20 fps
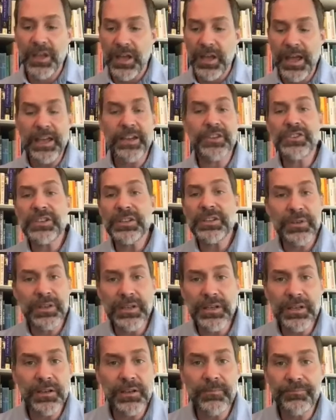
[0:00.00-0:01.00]

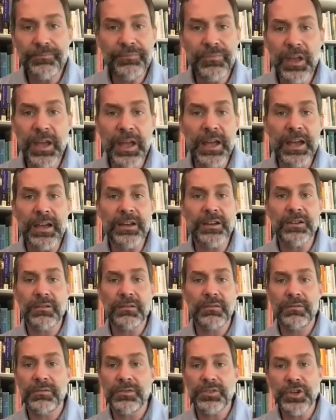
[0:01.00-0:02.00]
HEB and
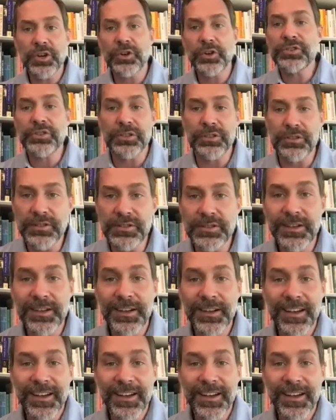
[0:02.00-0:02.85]
churches